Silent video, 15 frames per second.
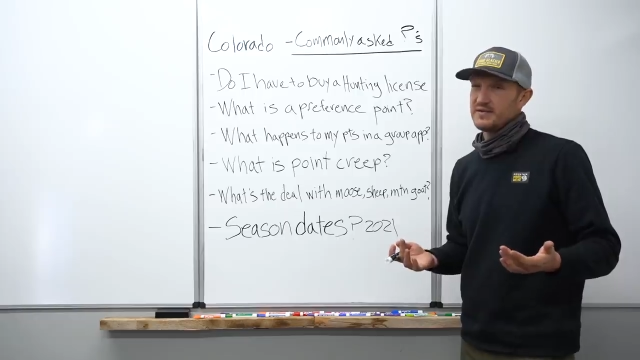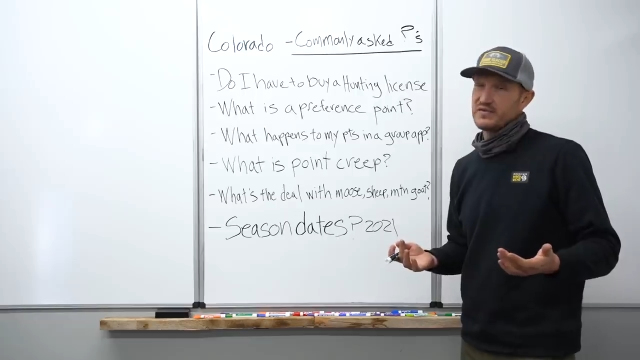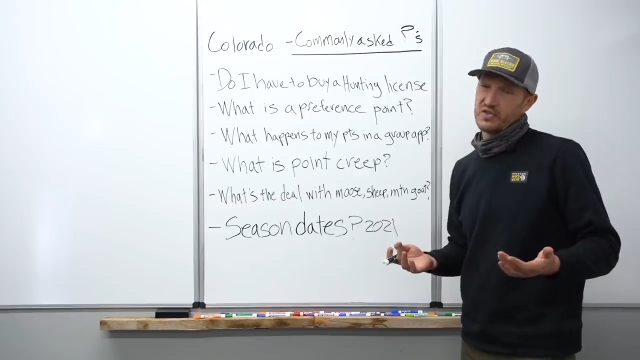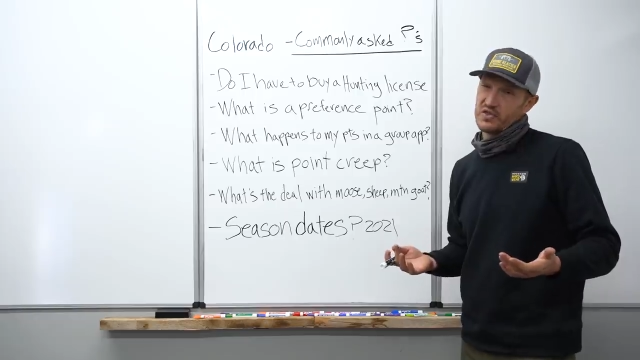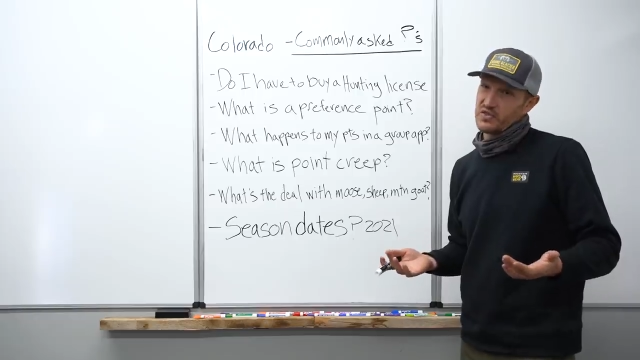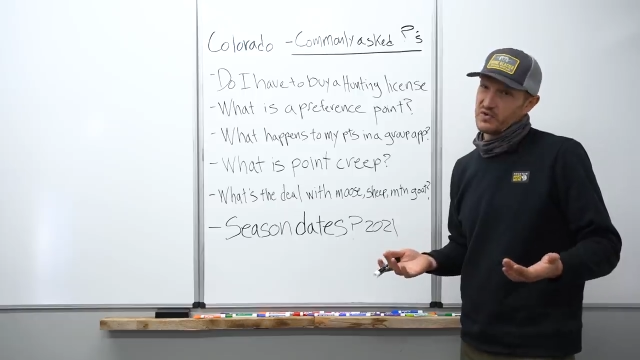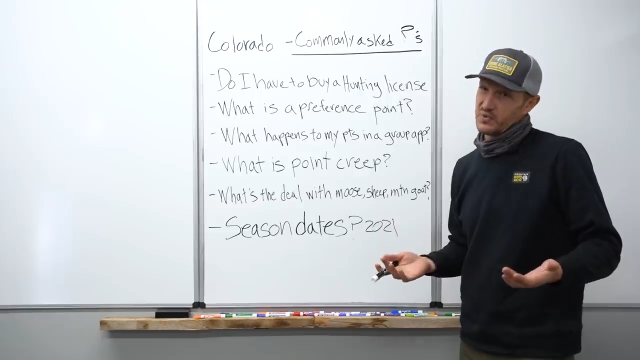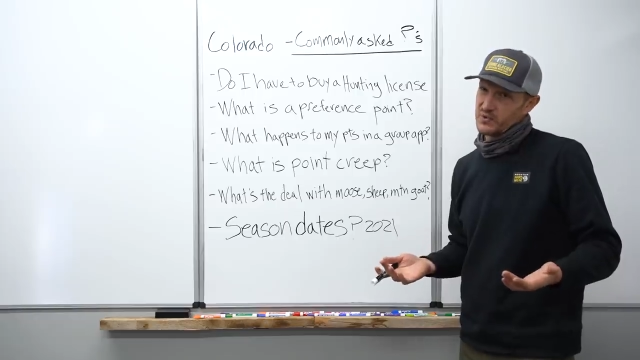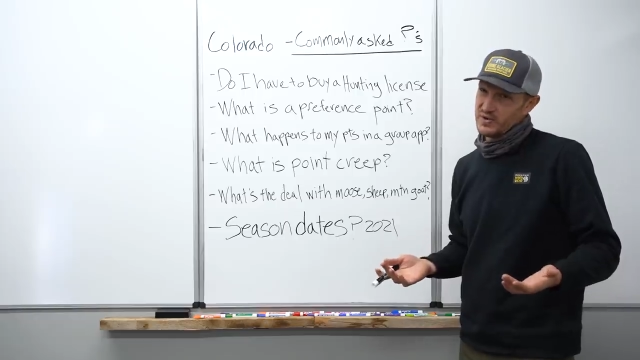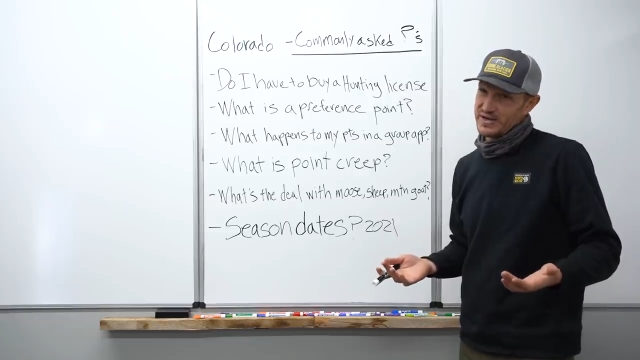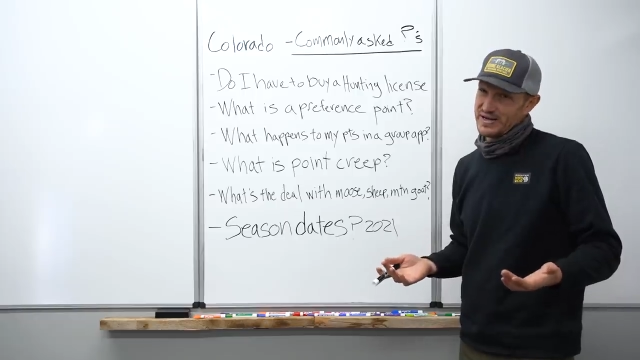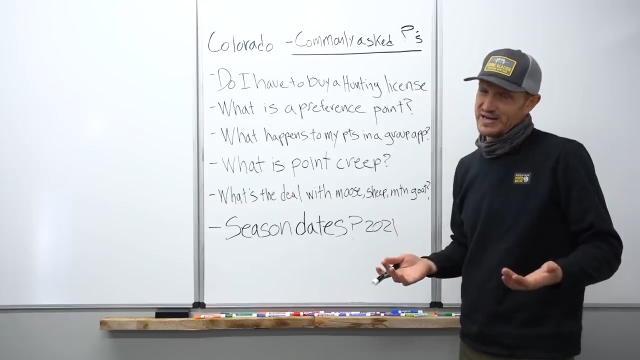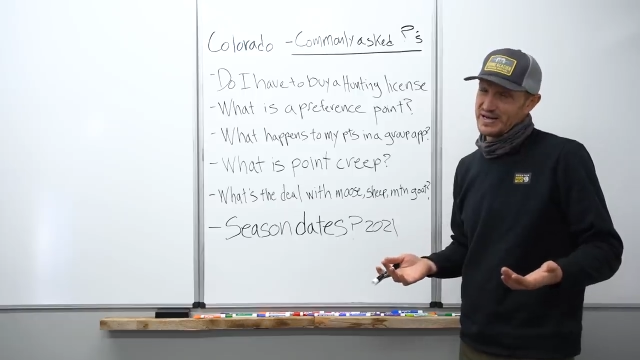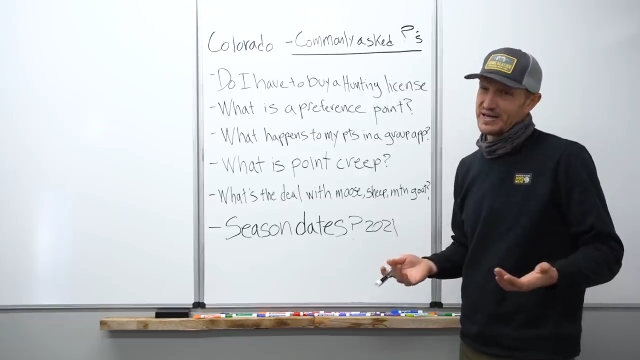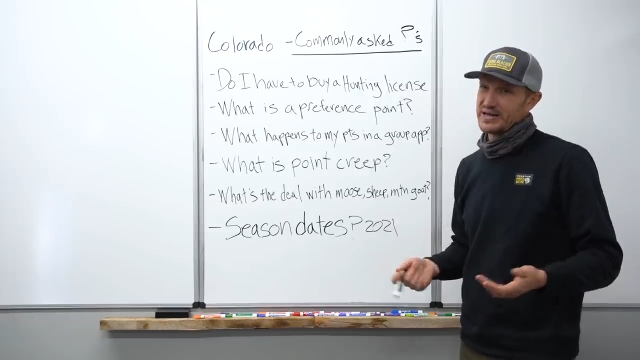even
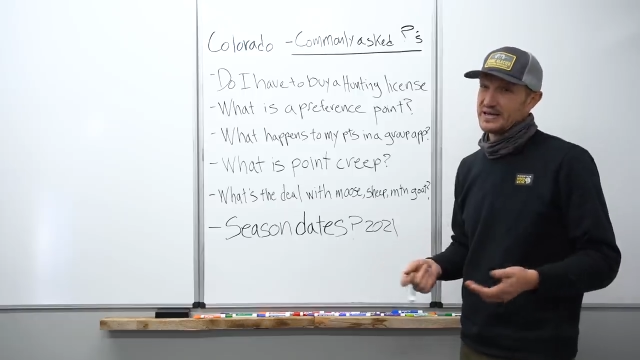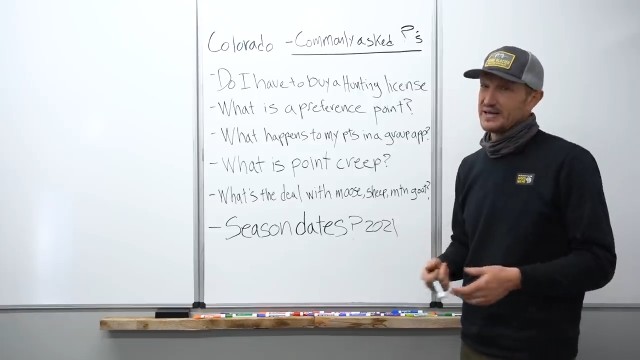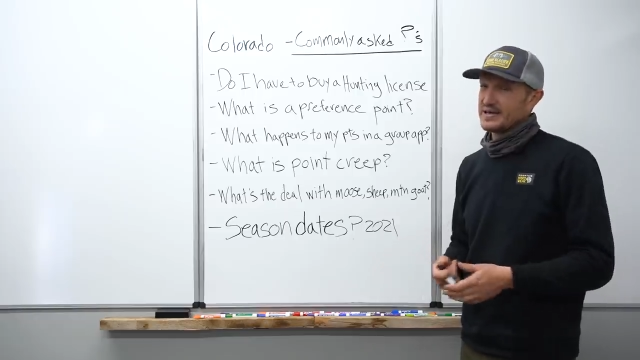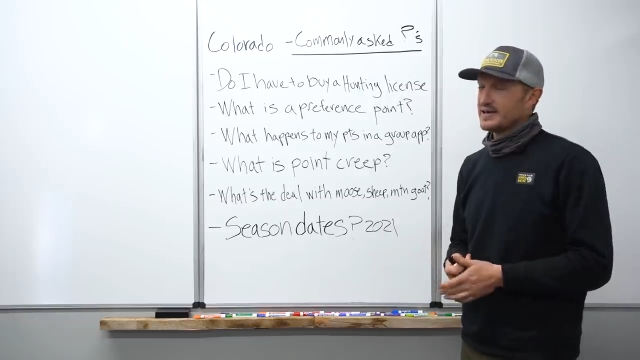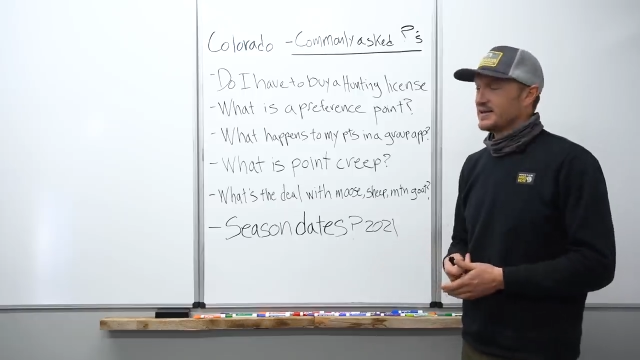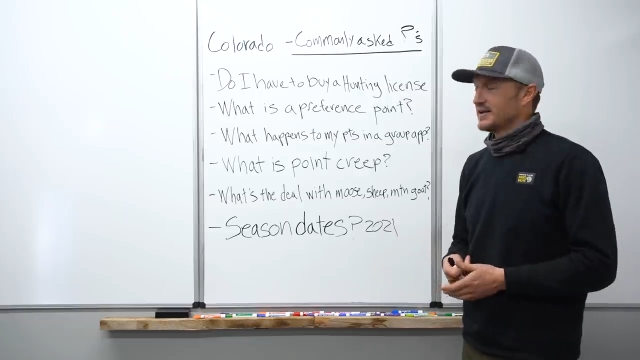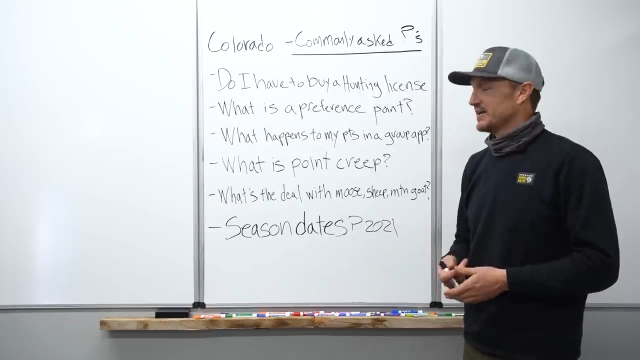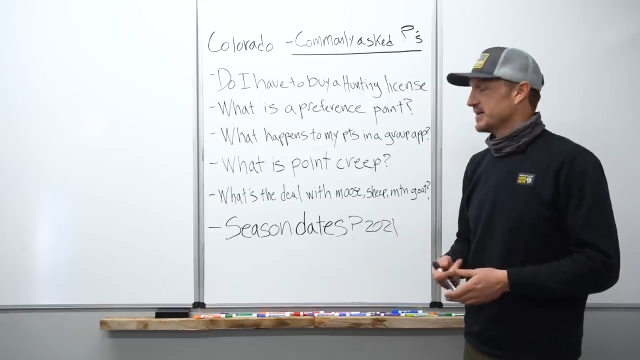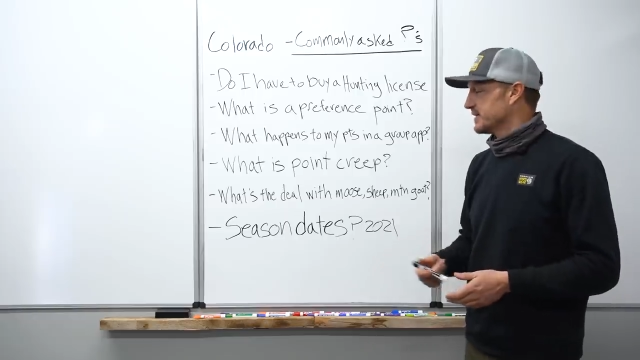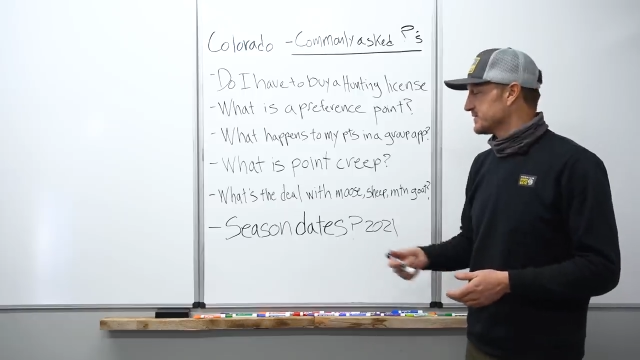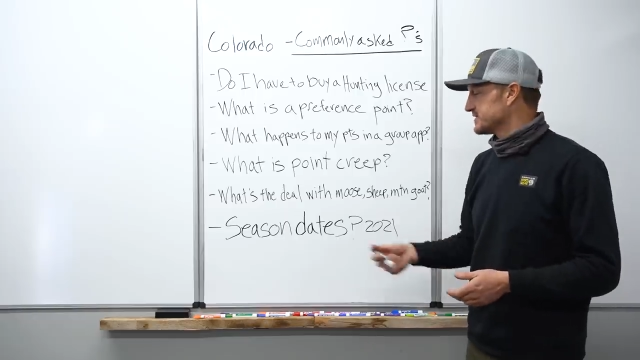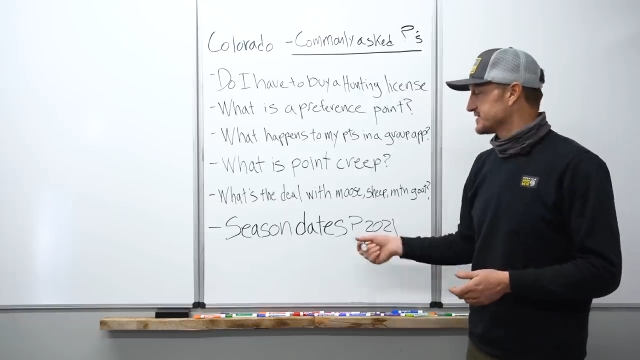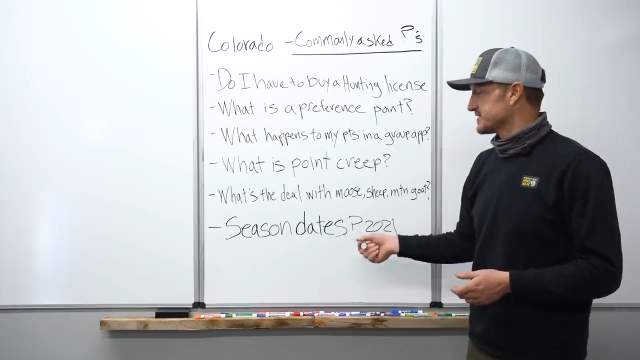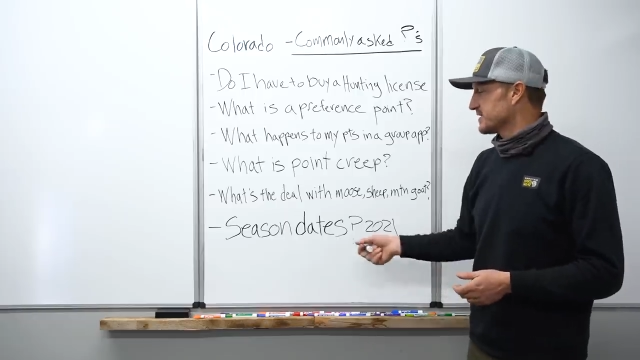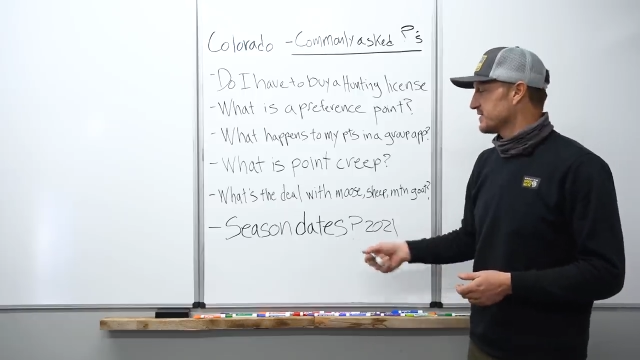three. And I
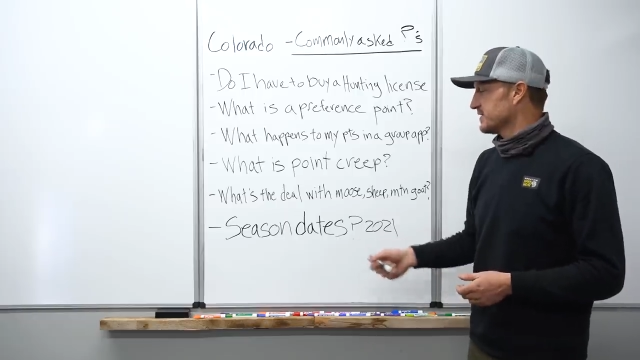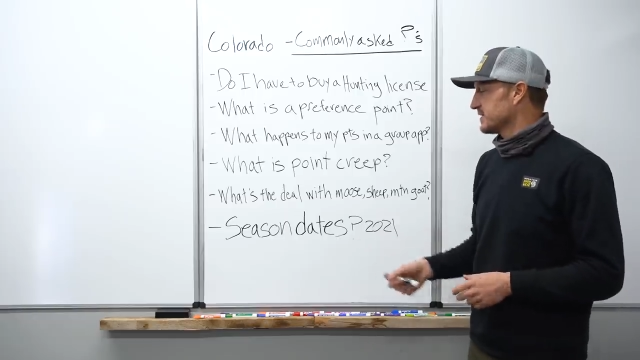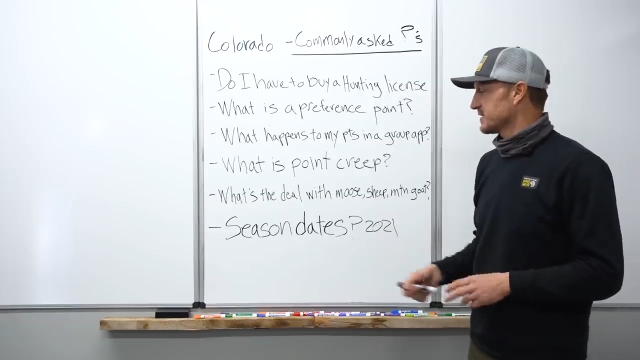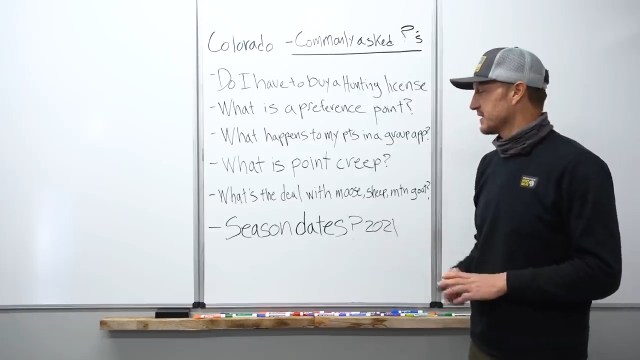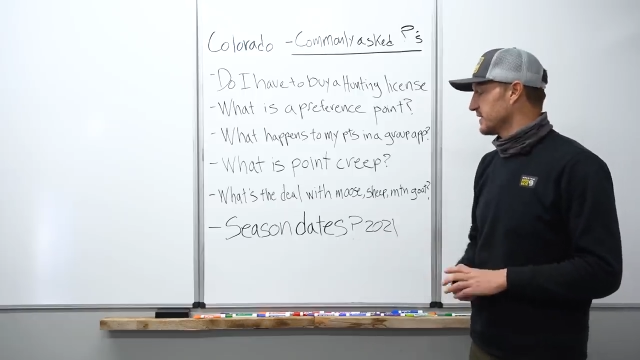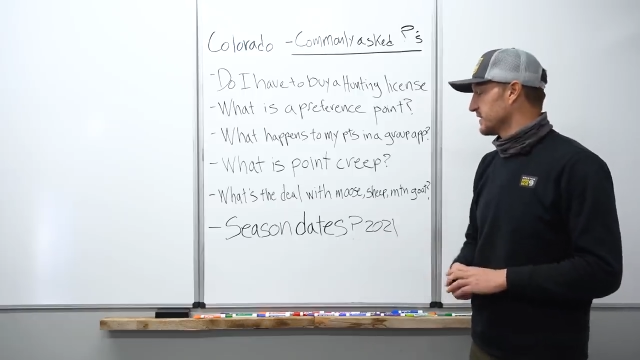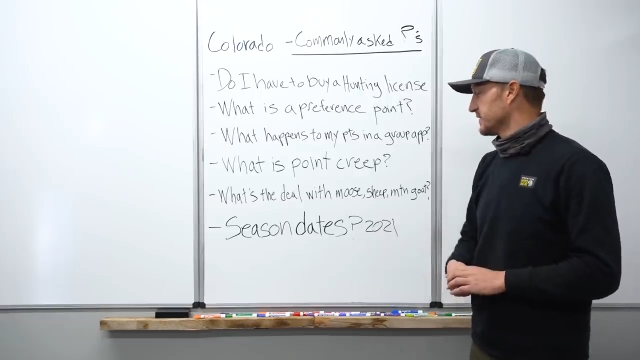would start looking